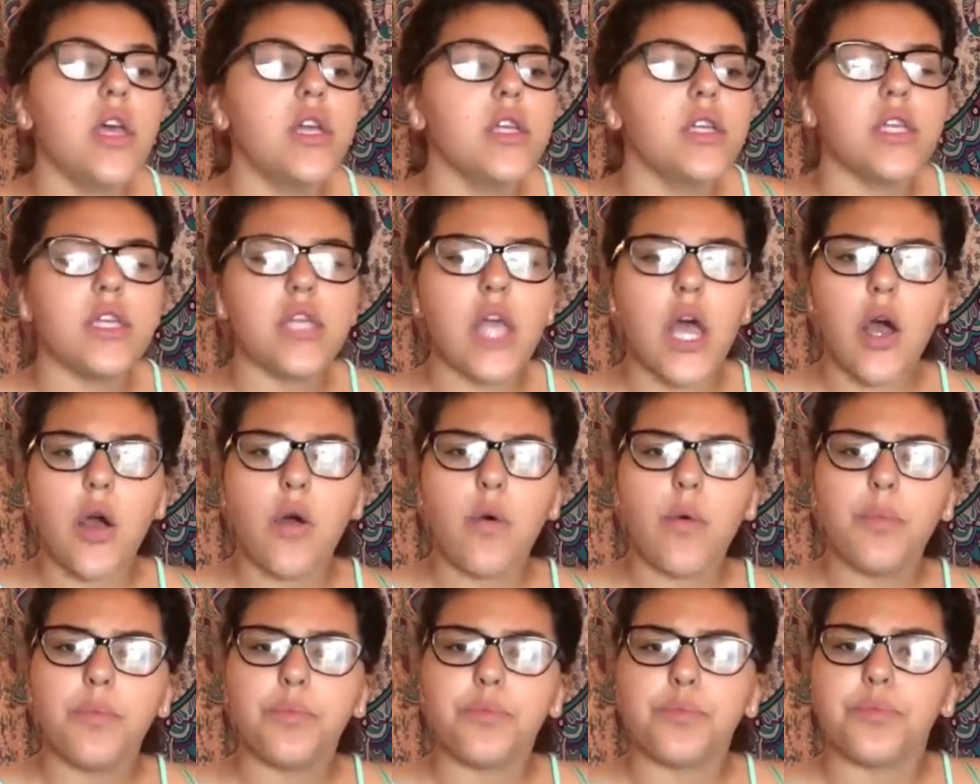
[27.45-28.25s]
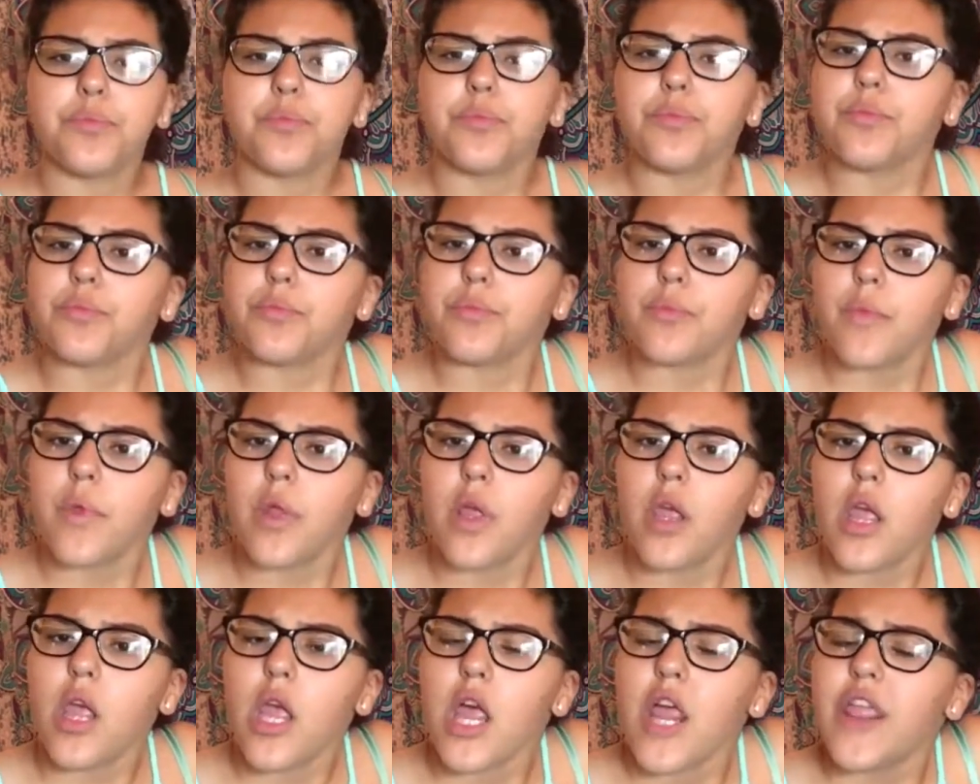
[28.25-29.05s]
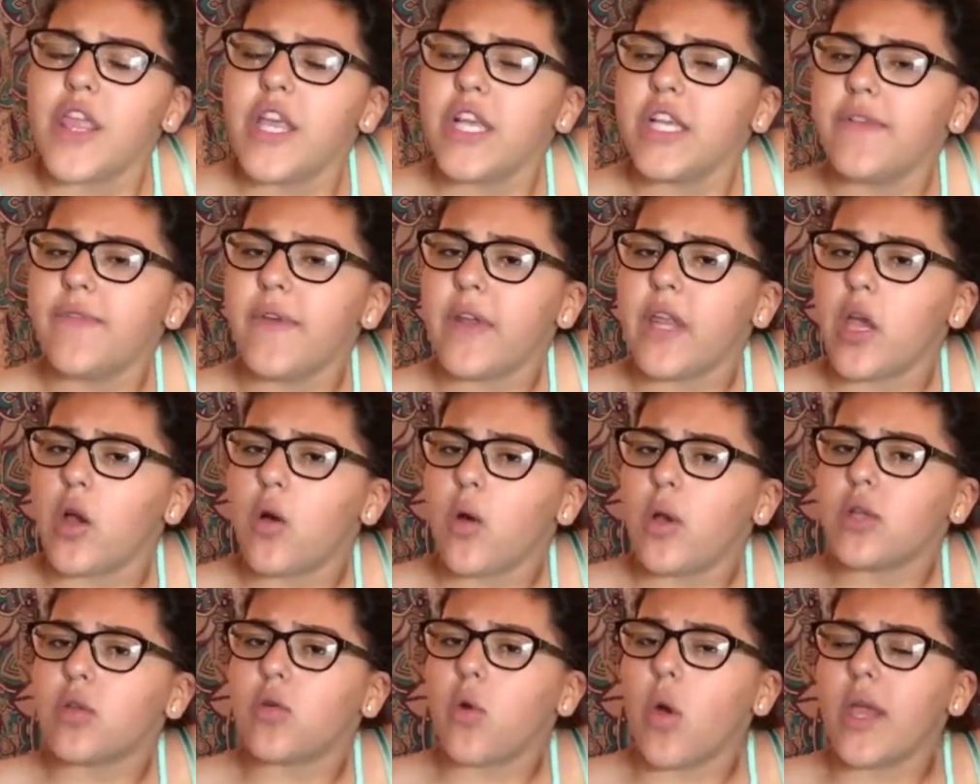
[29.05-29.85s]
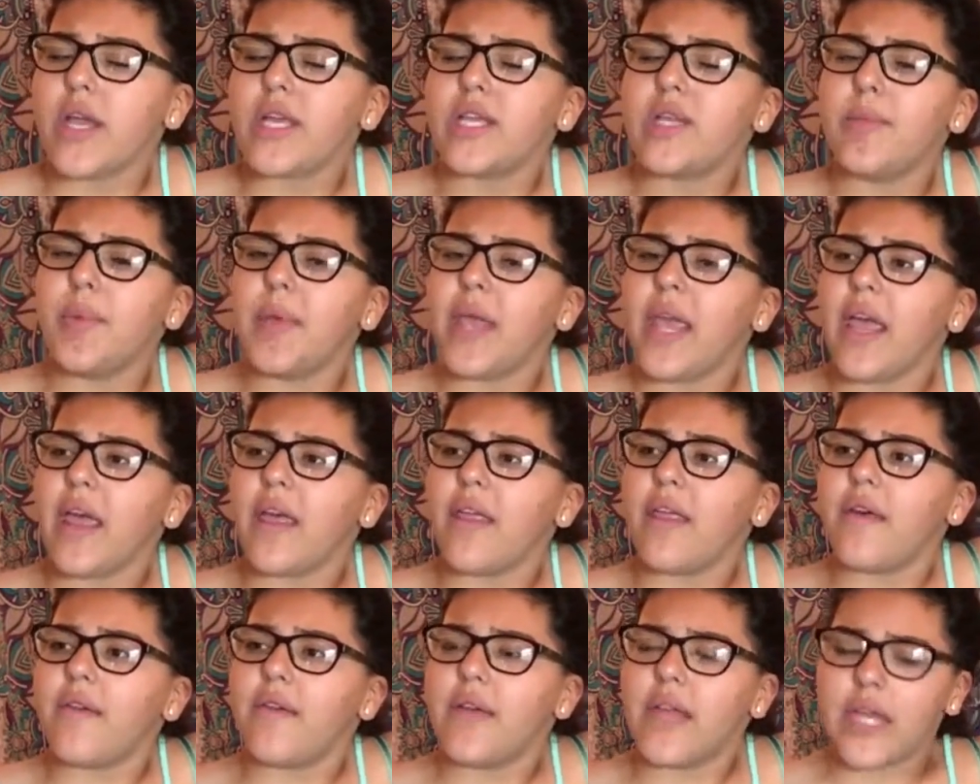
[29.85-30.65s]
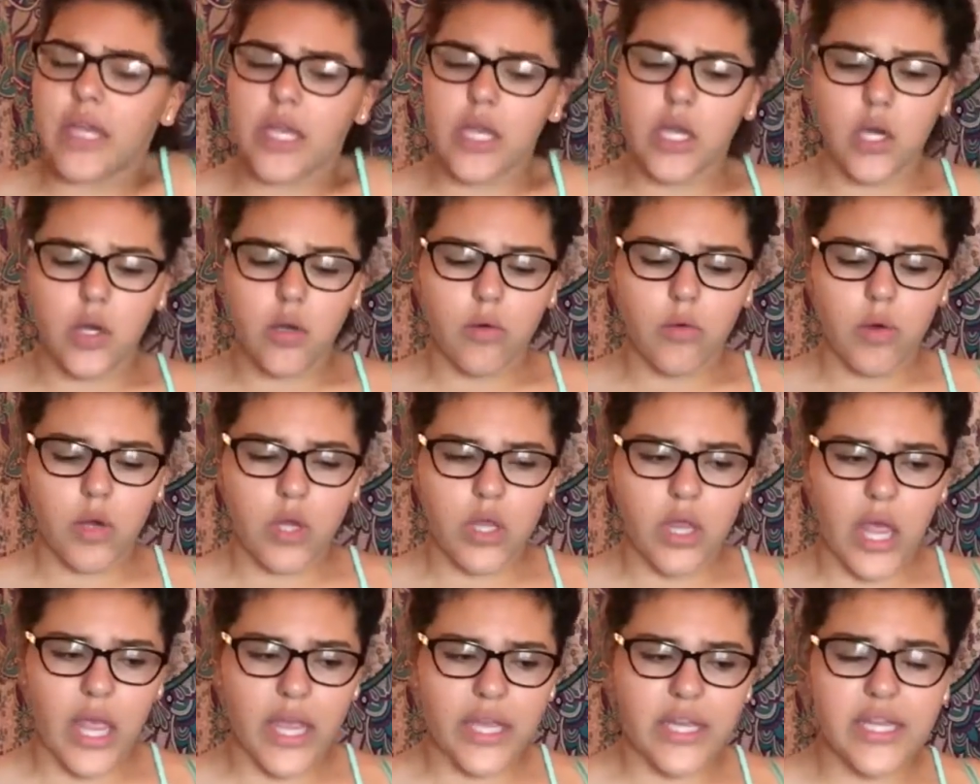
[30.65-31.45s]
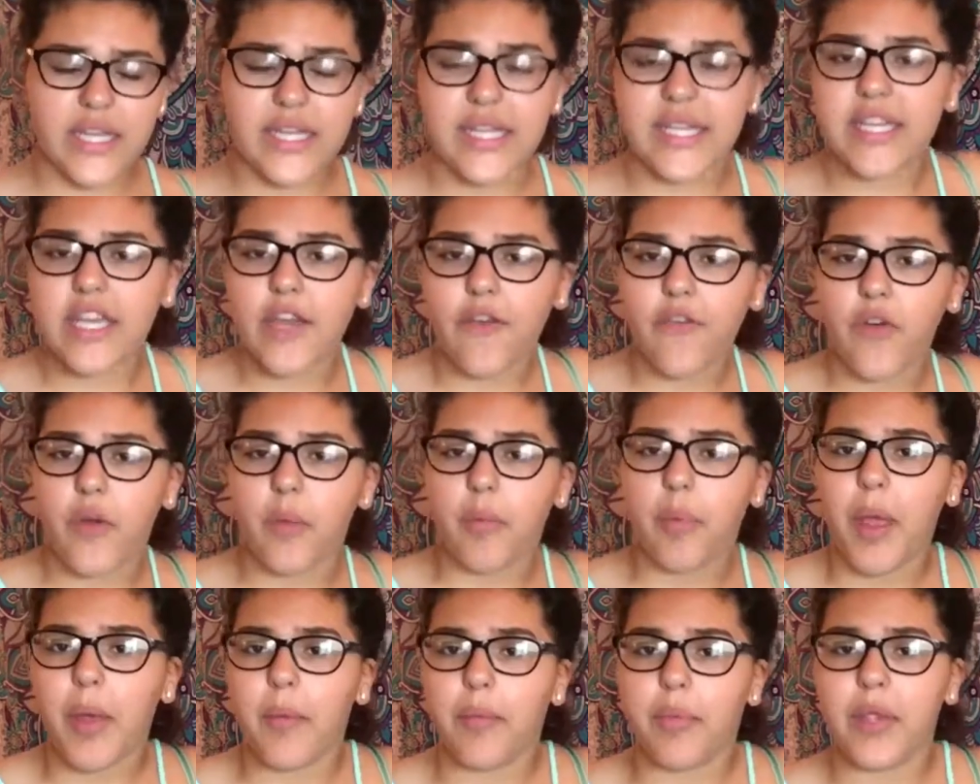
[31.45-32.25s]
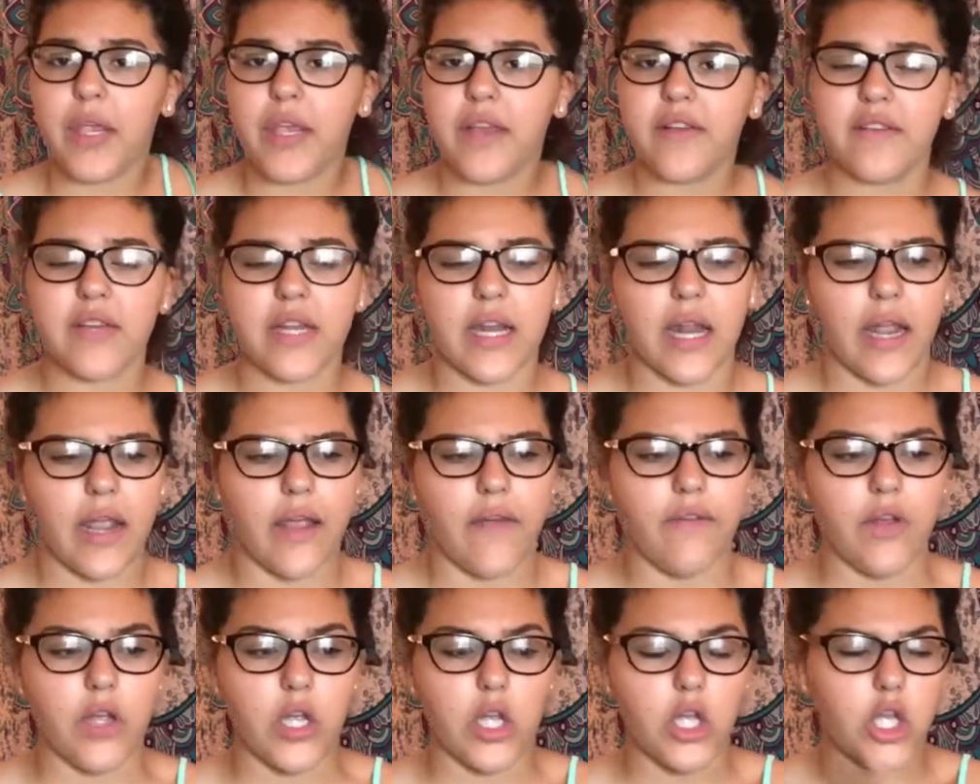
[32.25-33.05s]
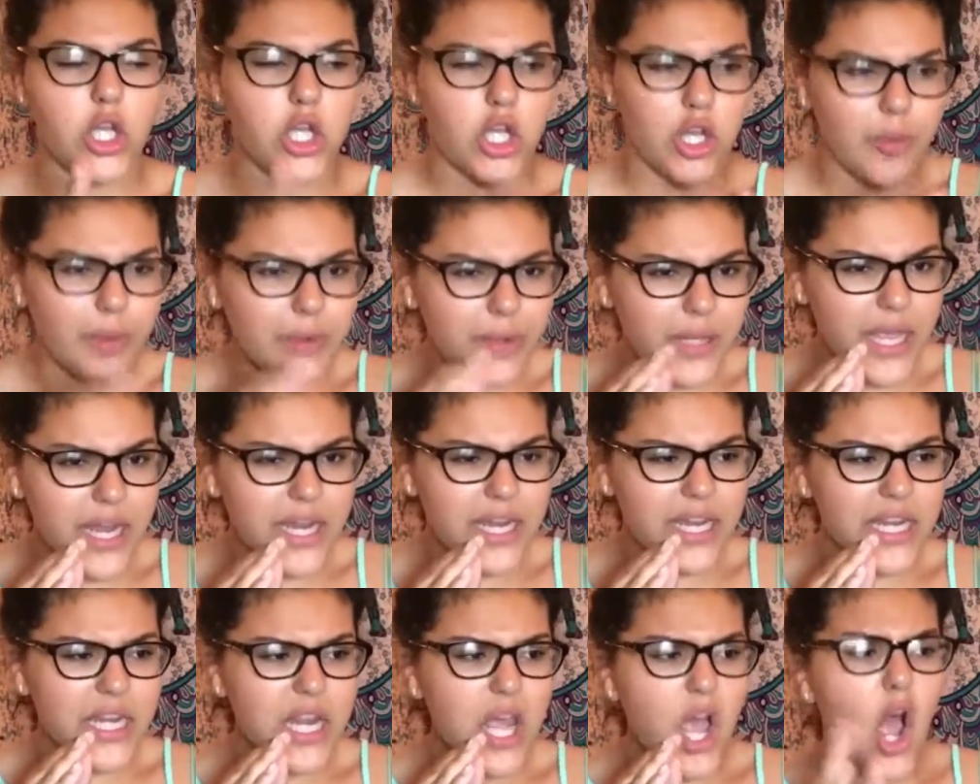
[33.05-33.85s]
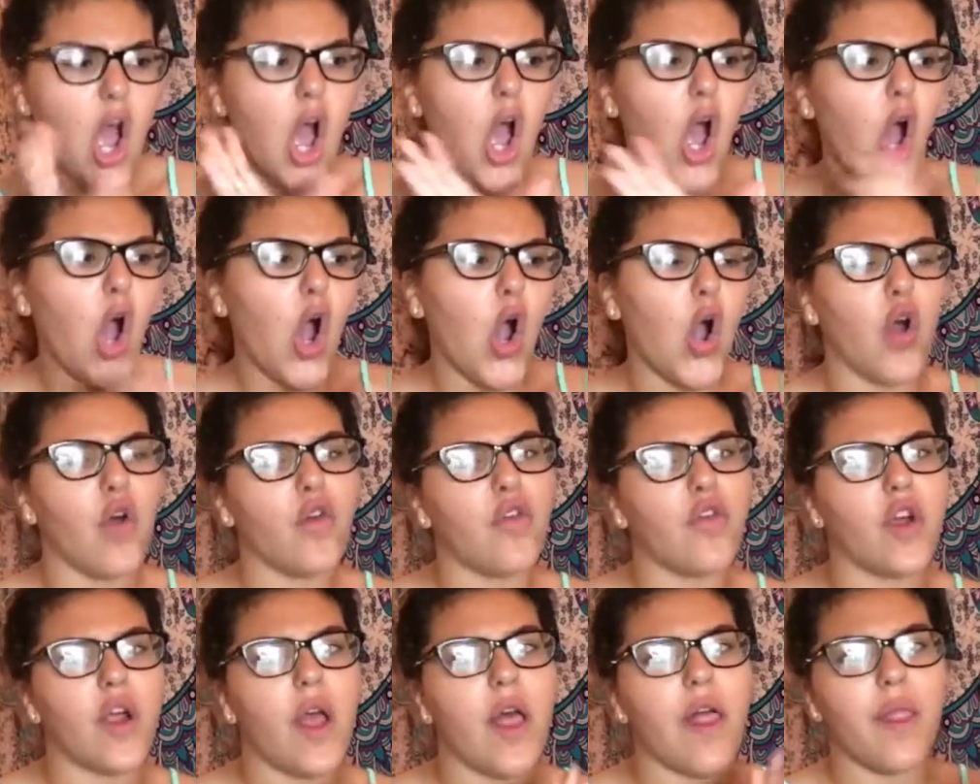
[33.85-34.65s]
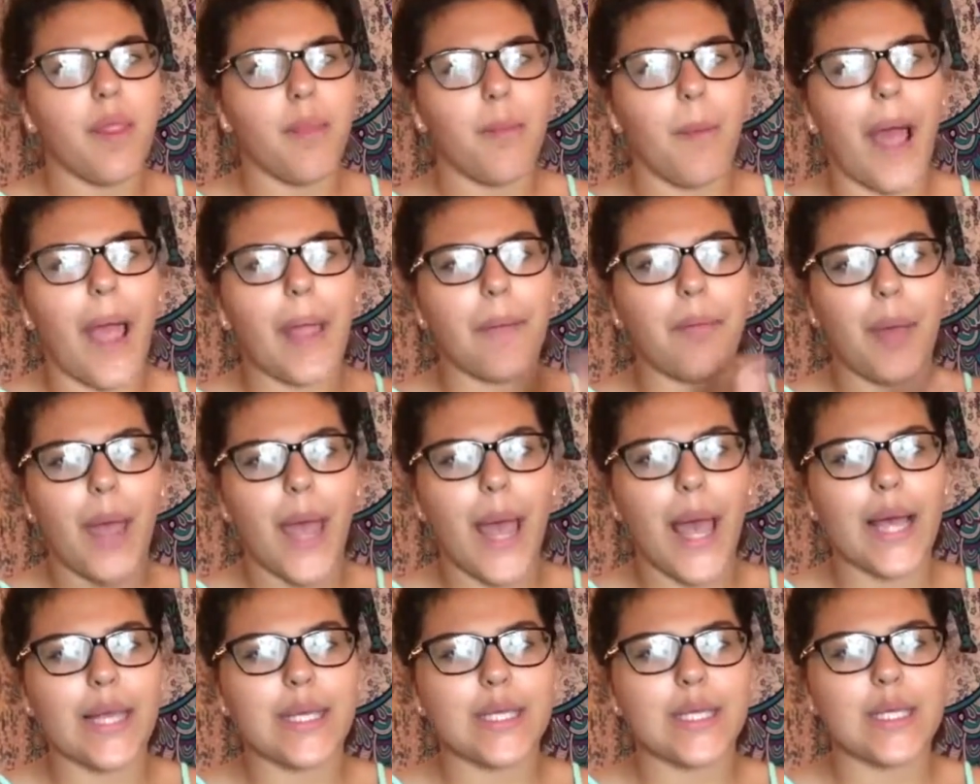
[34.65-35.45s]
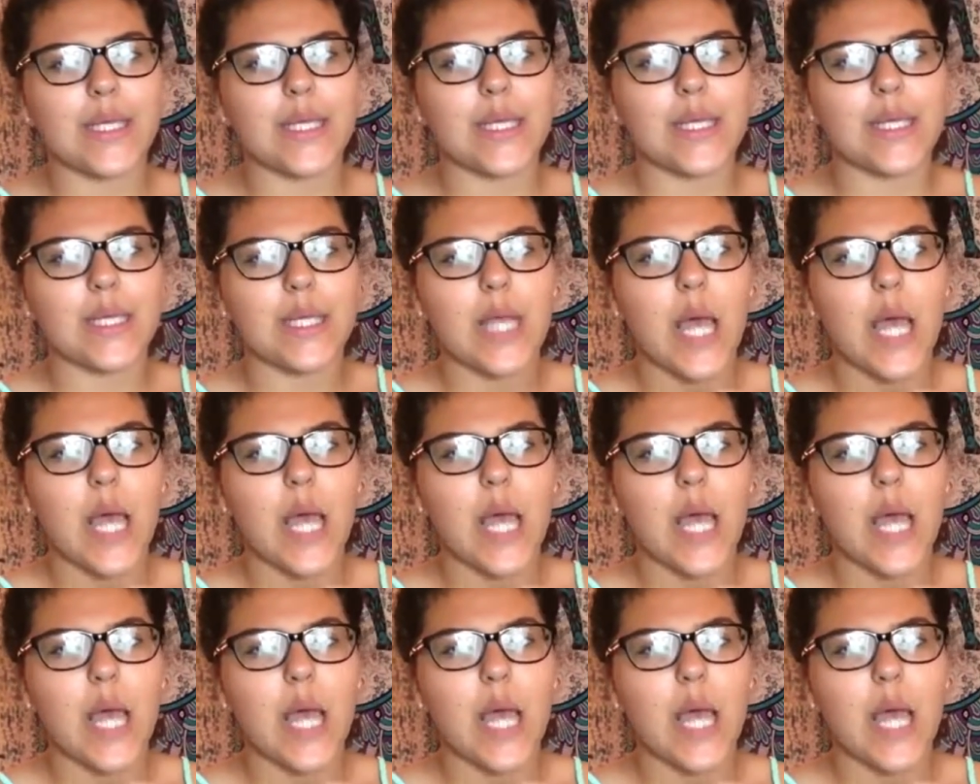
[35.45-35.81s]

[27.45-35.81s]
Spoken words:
So this video is going to be the video where, like, it's different pet peeves that I have accumulated over my past